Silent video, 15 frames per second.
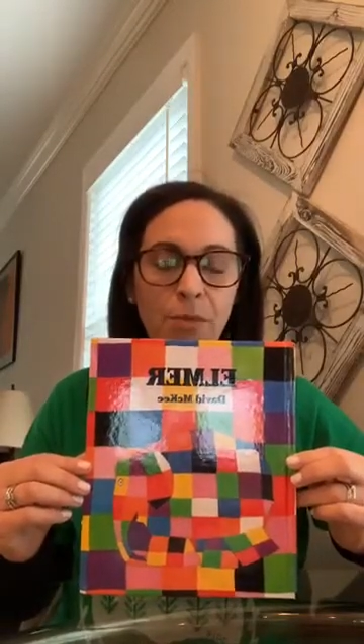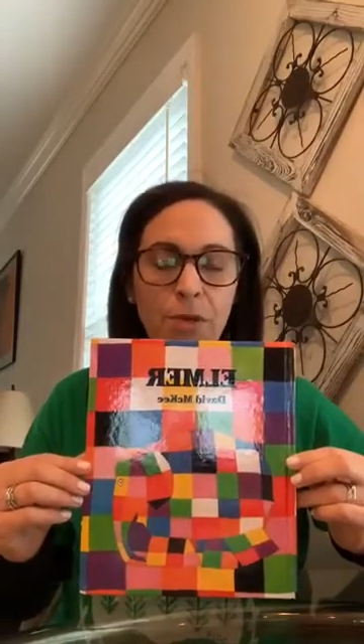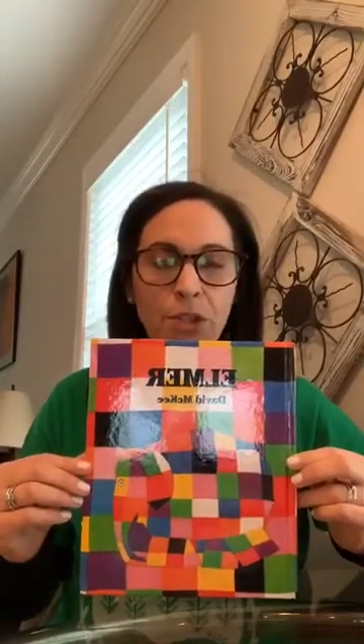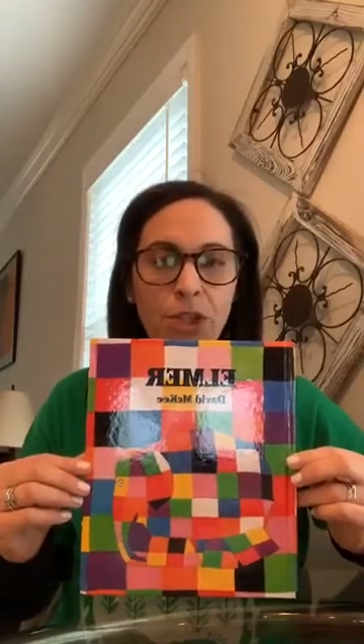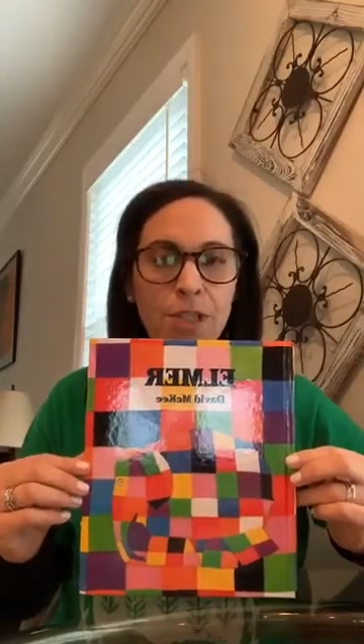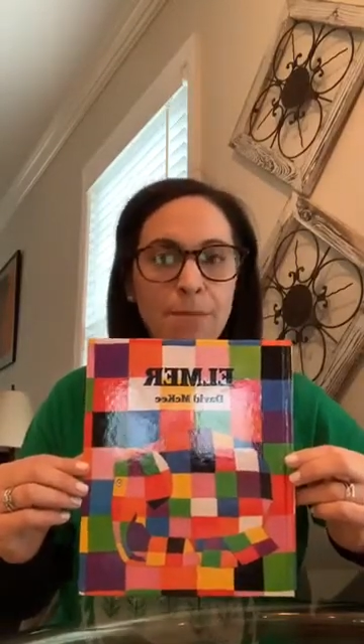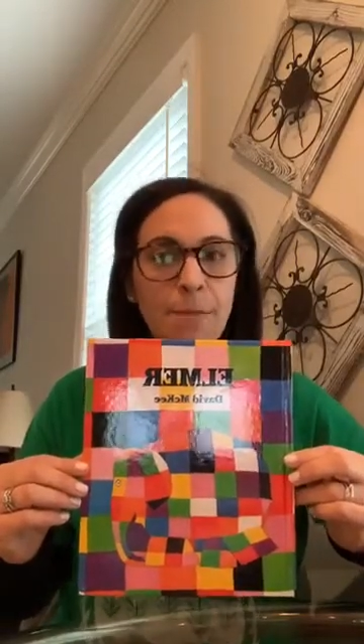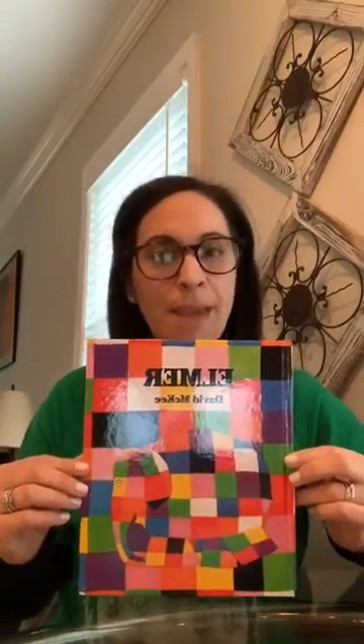which
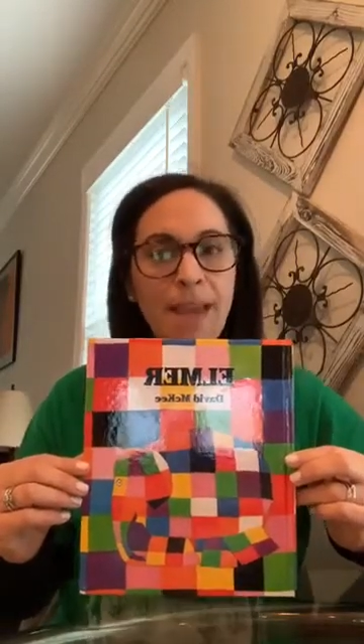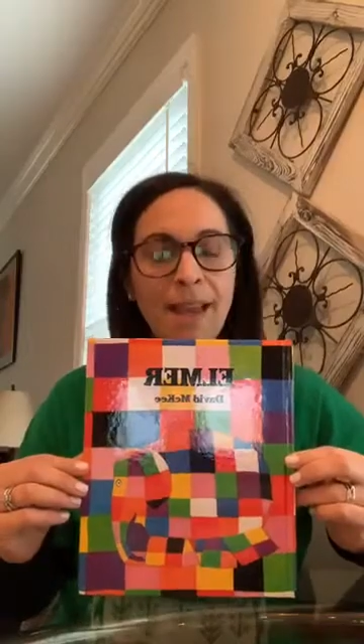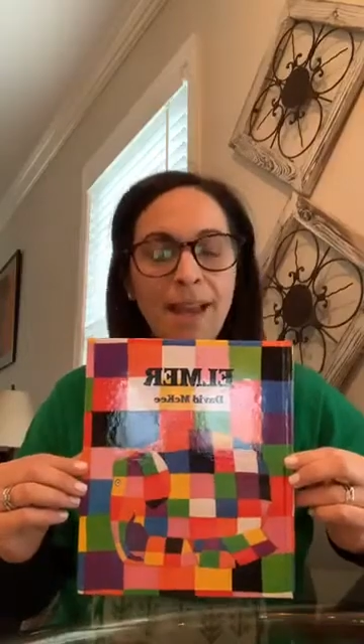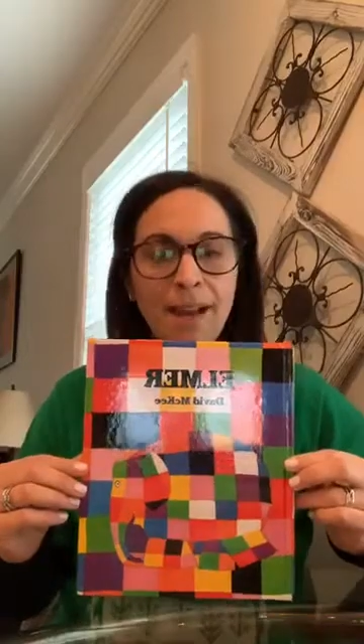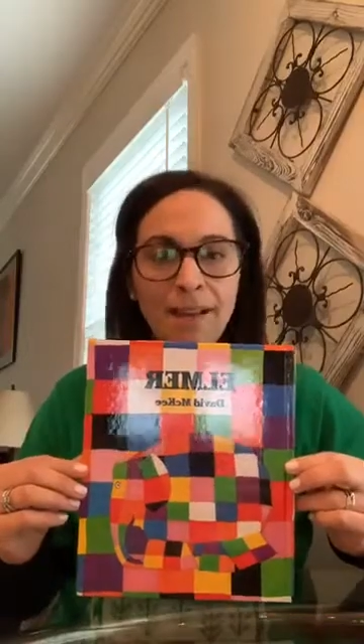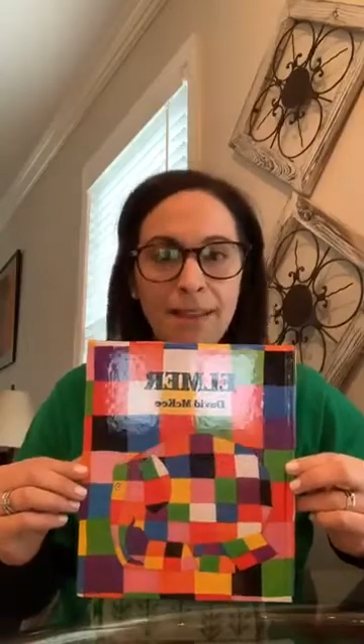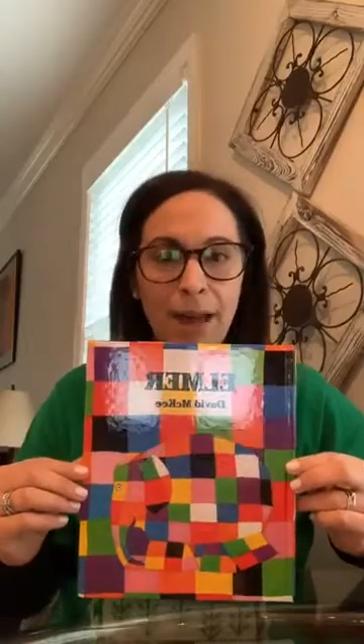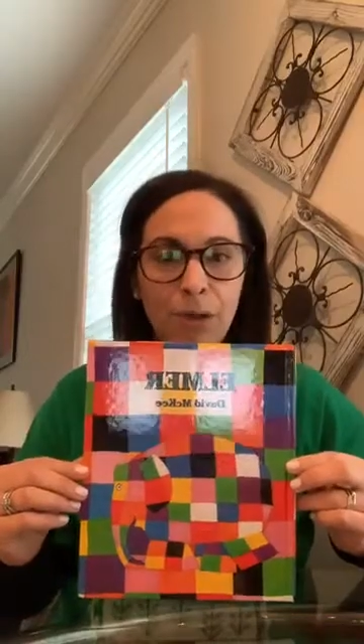is making a
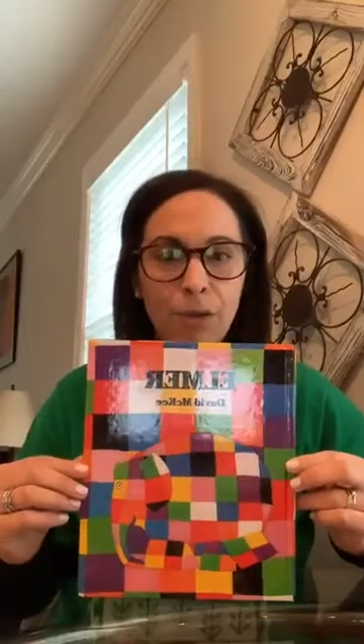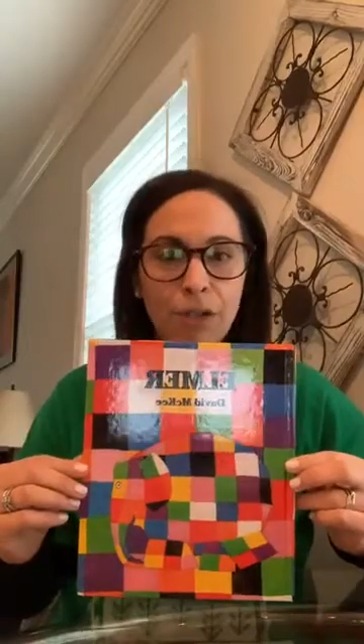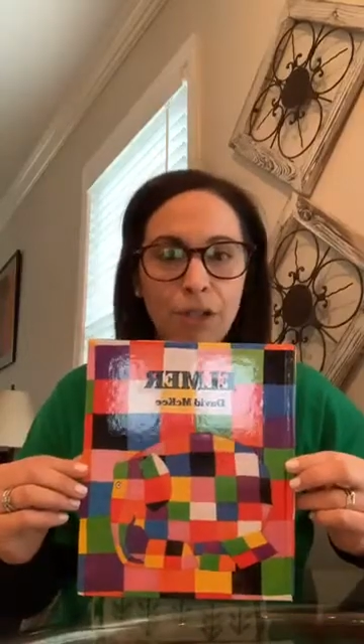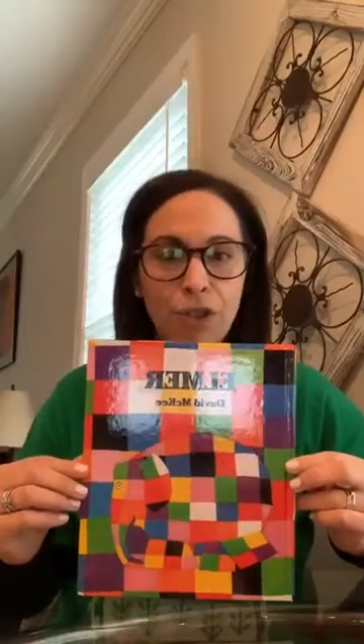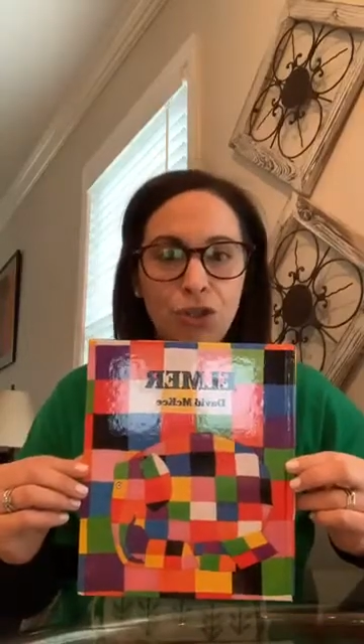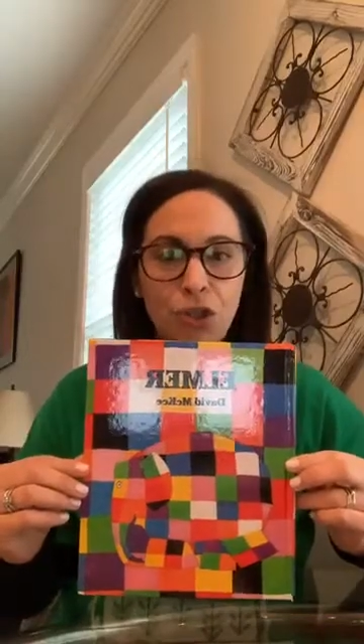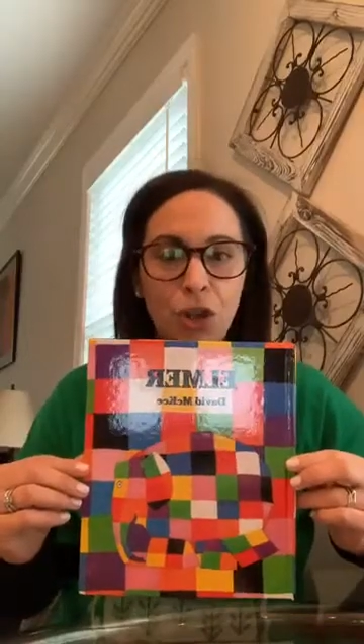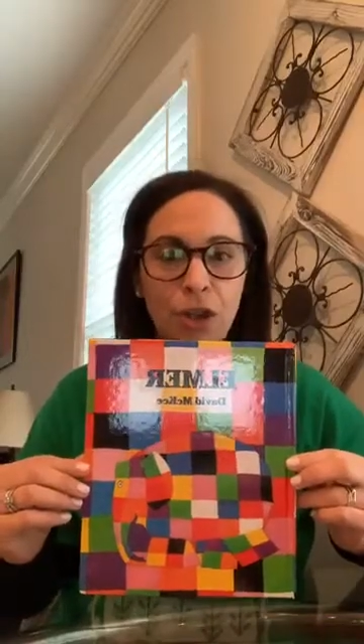cloud in
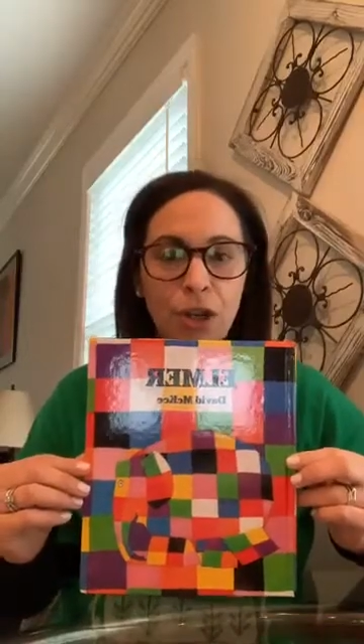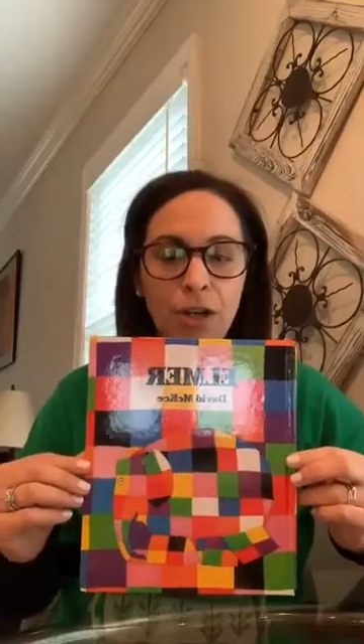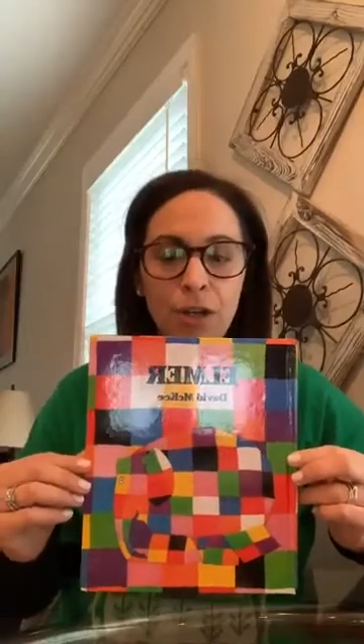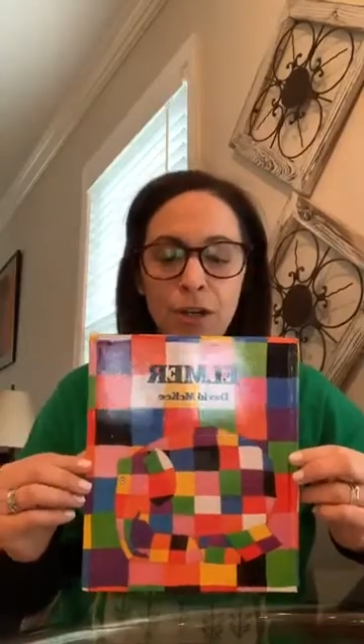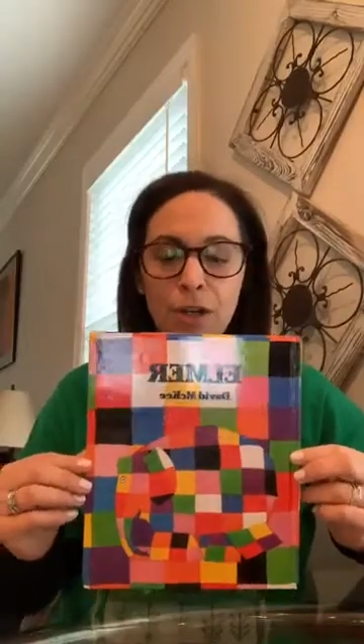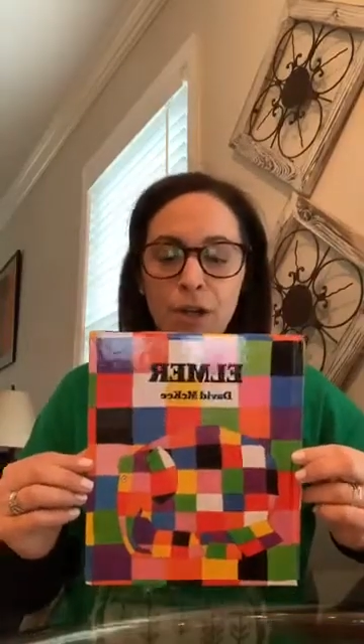a jar.